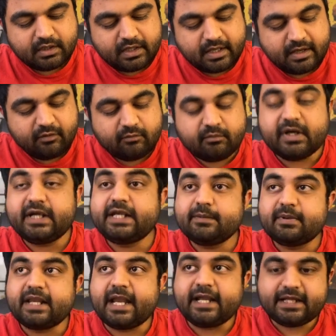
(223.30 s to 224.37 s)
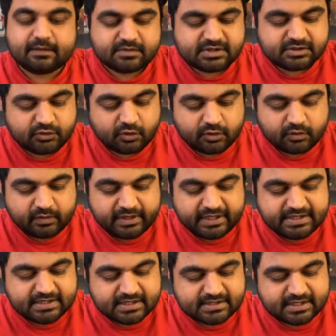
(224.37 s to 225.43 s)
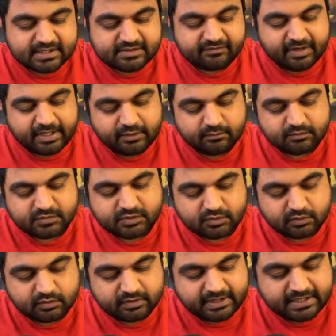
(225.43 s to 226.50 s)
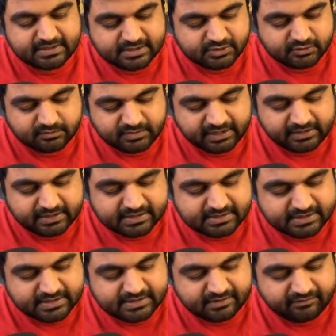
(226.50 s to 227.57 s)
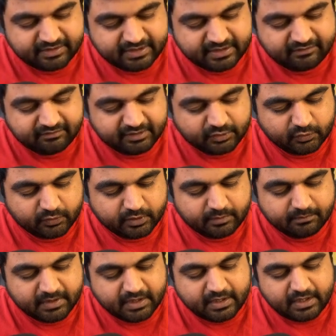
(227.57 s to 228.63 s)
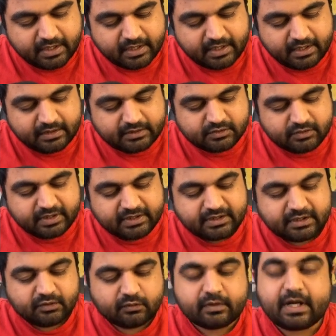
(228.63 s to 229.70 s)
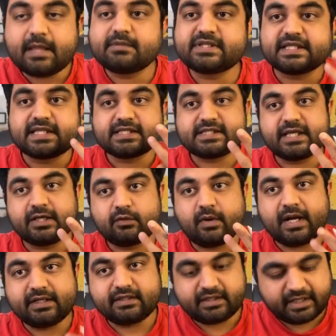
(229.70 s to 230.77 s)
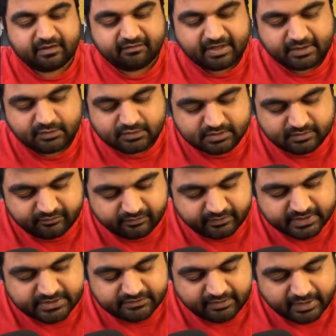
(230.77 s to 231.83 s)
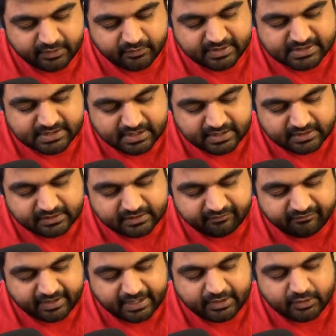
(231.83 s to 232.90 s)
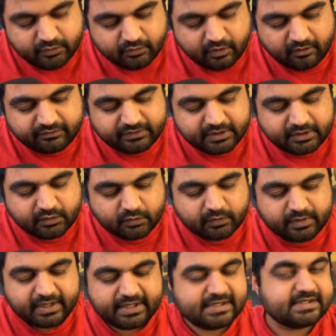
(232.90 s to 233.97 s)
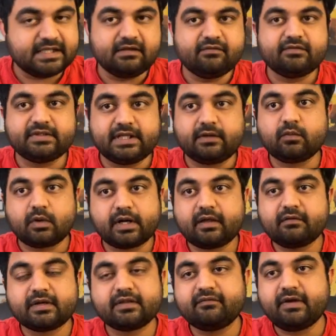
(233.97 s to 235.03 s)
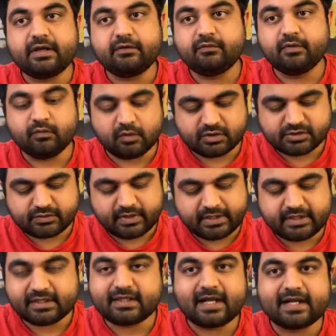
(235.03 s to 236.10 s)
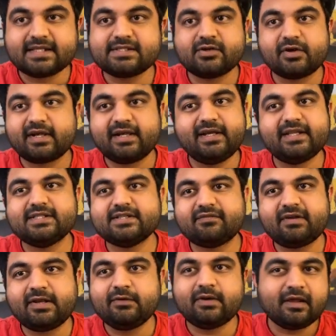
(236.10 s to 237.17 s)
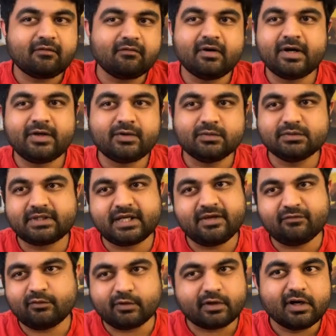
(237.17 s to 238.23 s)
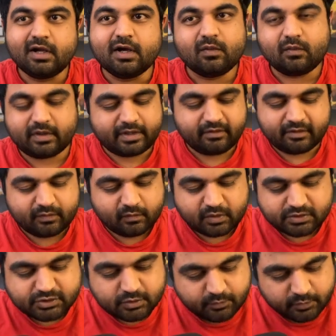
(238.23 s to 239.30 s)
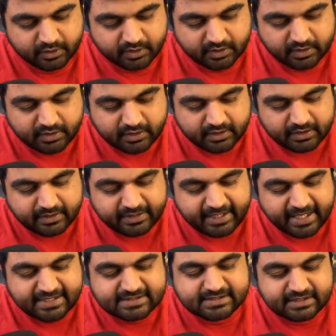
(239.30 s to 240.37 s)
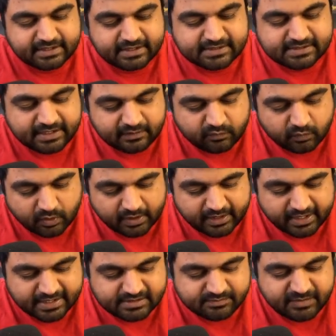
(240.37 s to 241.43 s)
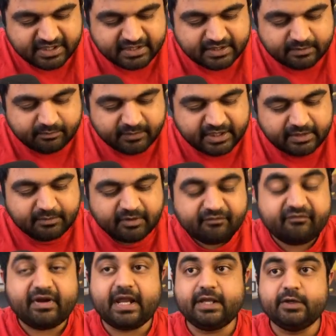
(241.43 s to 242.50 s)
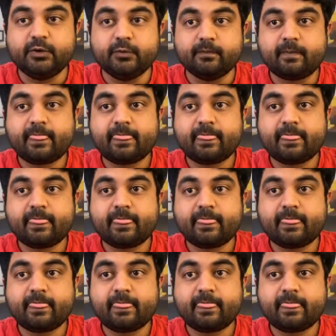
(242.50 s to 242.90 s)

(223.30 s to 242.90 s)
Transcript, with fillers: have multiple items, not only just its value. So let's assume that this is our given node and so in the node, I'm suggesting to add three values. First value is the value of the node itself that whatever the value we wants to enter, that is your integer value like one, two, three, four, whatever you wants to put. Next is that what has been the minimum value